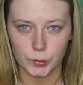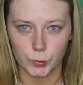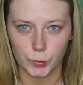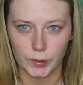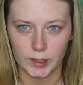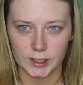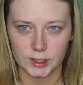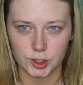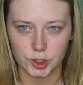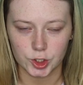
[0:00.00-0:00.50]

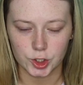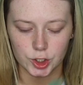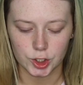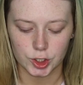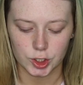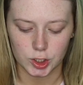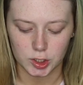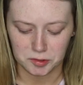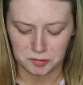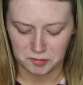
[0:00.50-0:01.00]

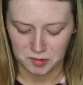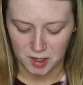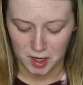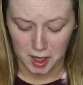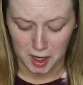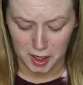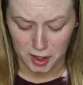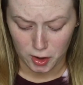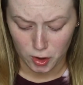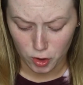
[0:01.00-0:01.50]
which
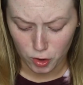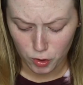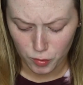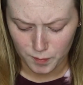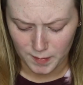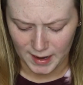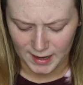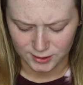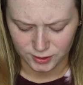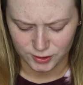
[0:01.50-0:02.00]
I hope
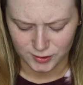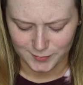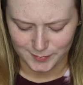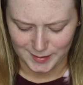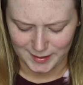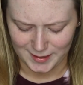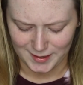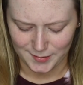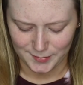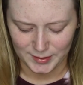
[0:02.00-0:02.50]
matches me.